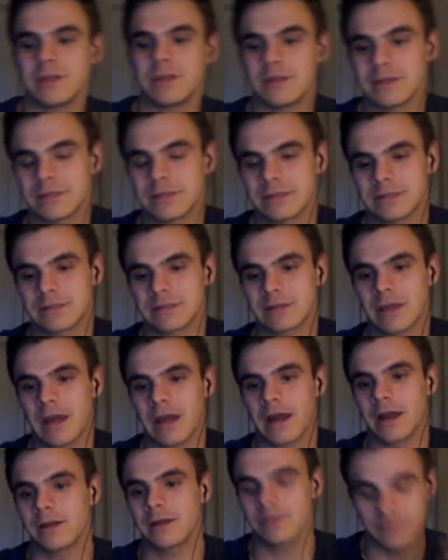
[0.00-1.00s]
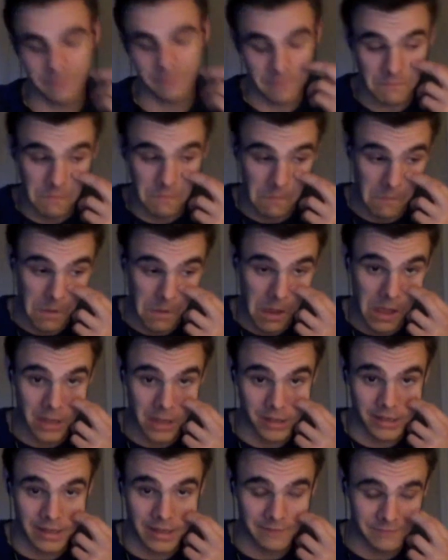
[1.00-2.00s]
This is kind of a
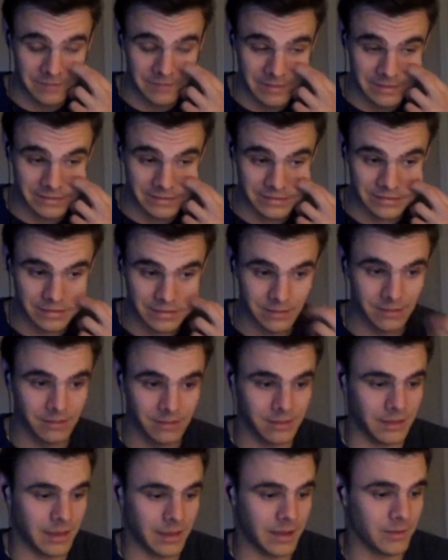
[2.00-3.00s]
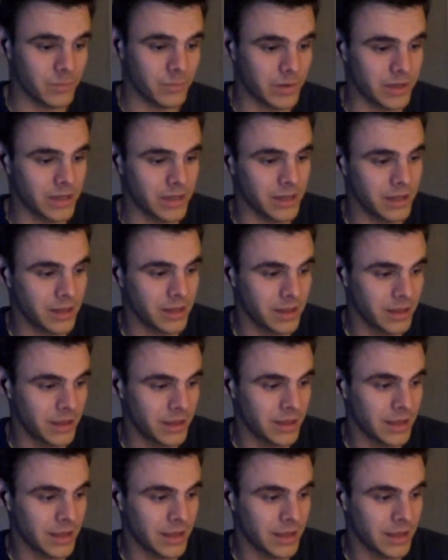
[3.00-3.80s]
leftist thing, but